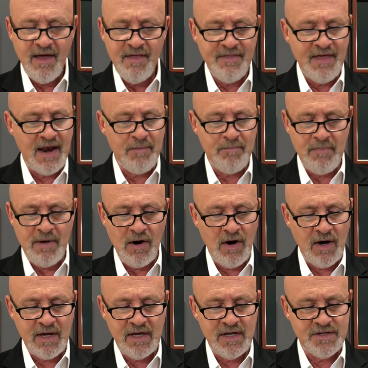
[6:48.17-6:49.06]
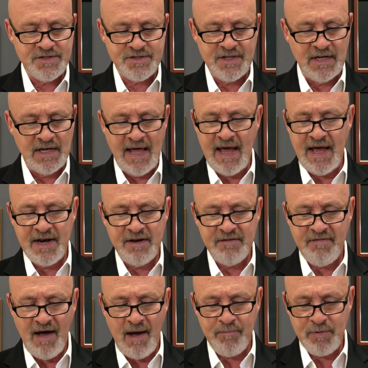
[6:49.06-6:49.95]
that America is the land
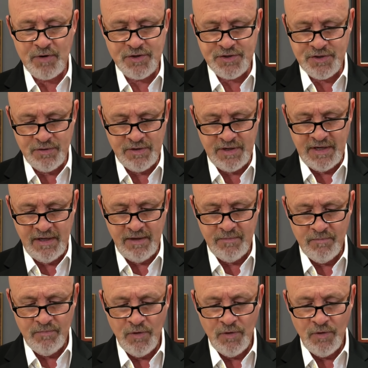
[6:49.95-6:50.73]
of opportunity,